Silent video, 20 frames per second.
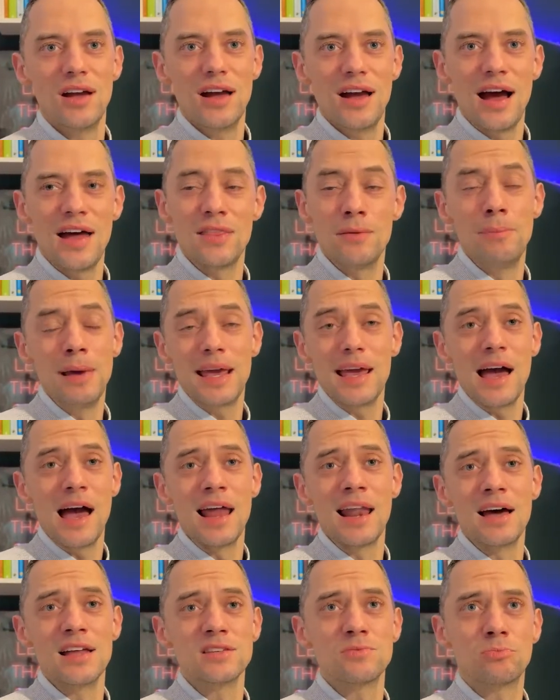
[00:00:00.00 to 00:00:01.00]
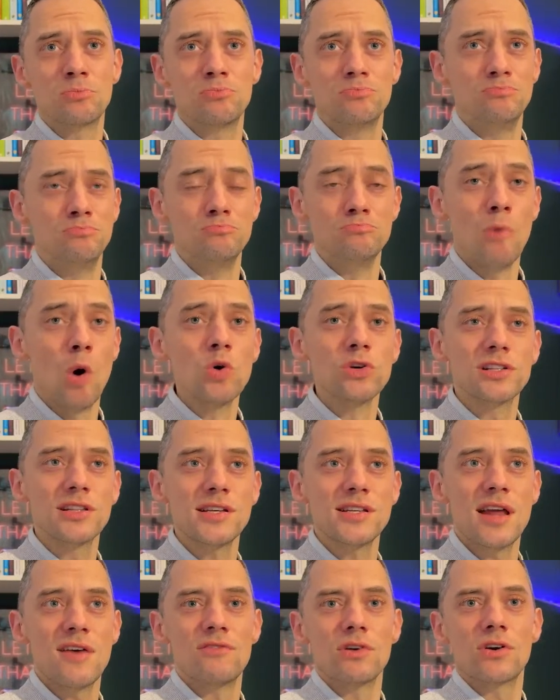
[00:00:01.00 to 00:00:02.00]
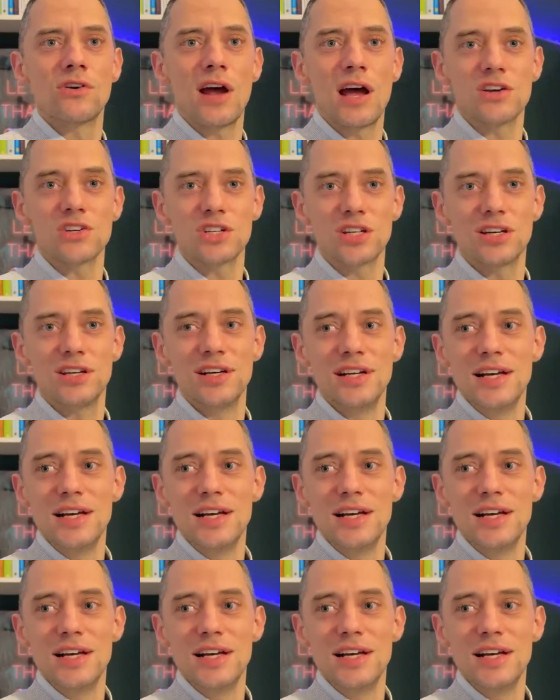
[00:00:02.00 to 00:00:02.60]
And the big airlines mostly never crash.